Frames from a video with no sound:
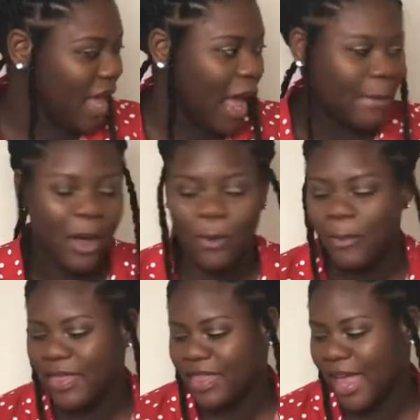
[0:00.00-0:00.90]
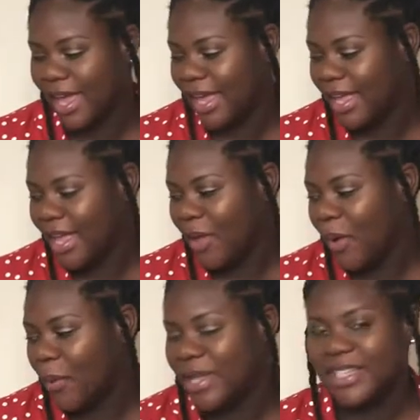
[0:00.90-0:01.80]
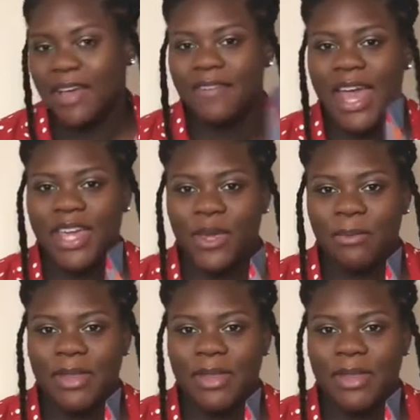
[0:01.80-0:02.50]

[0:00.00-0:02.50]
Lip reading: I'm hoping that once I vacuum